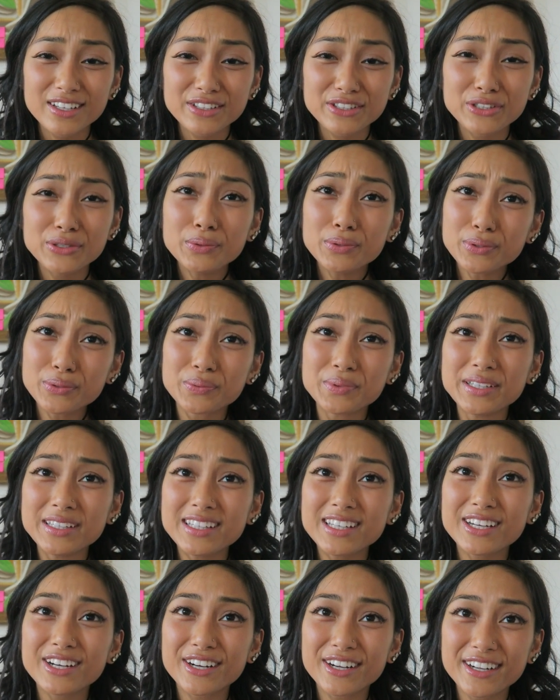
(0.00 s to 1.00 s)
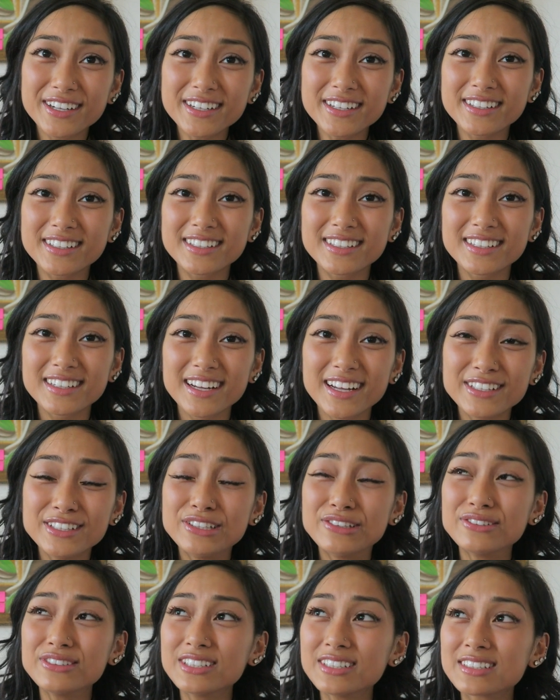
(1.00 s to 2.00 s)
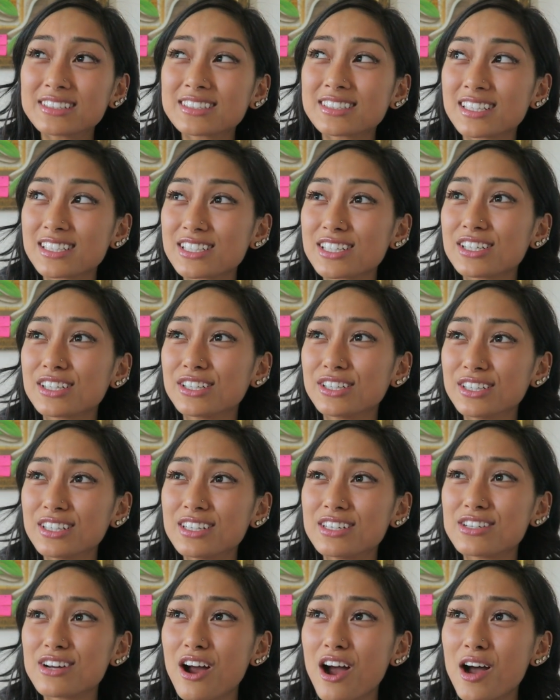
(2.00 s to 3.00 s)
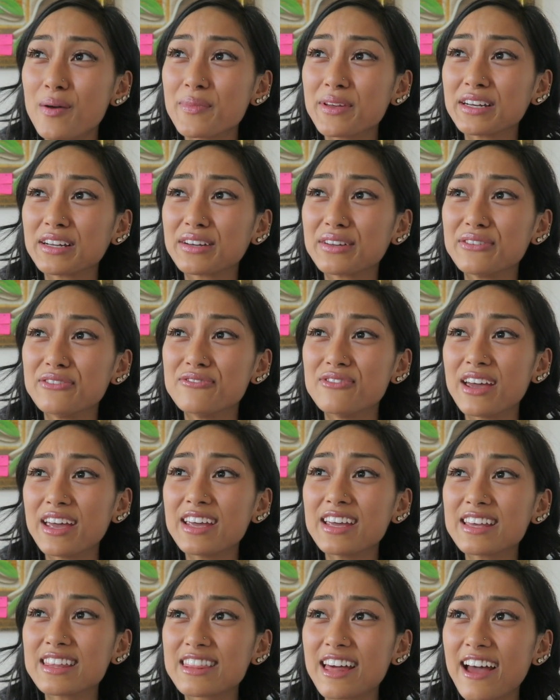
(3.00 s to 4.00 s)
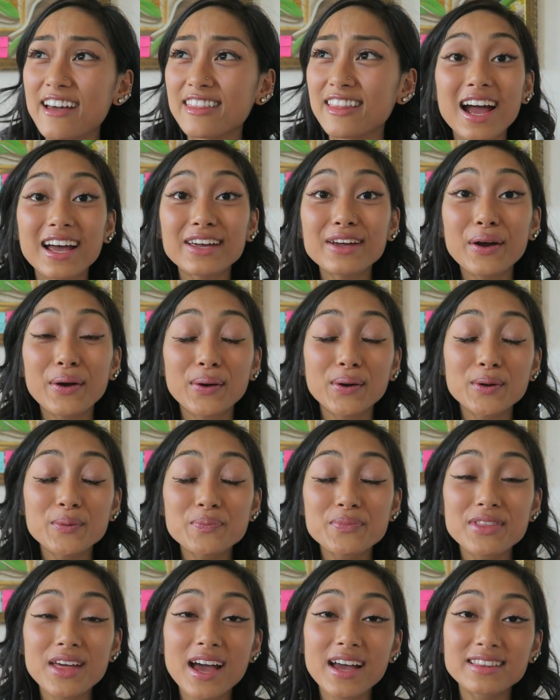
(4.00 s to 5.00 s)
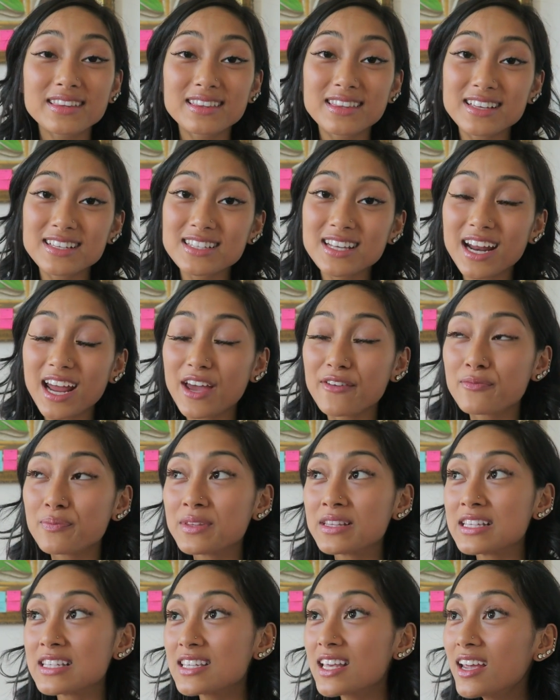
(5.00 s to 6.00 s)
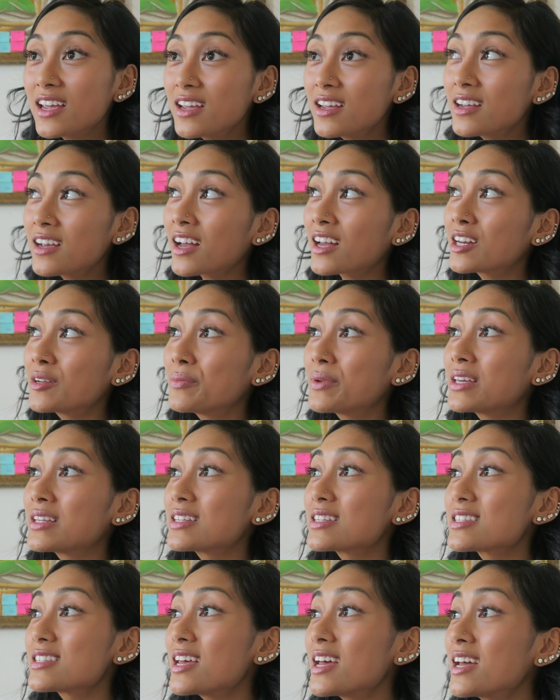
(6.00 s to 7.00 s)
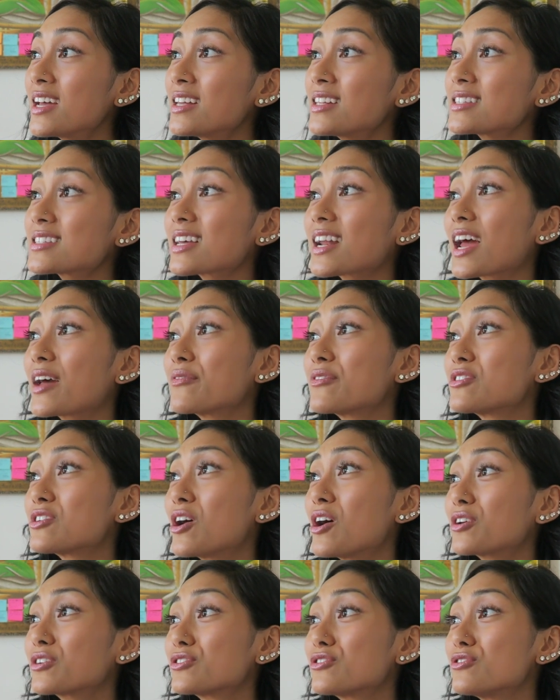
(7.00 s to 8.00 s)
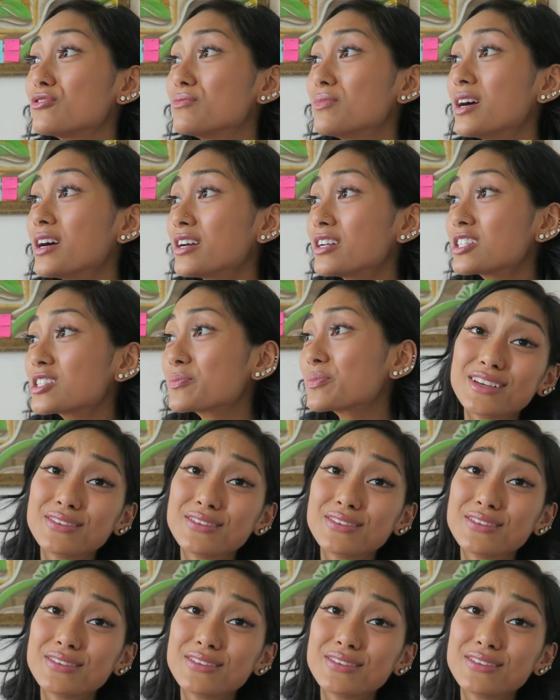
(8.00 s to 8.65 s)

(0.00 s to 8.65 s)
you were really hurt and you did such a good job in conveying that. I hope that the things that I have been saying kind of made sense, that I haven't talked too much.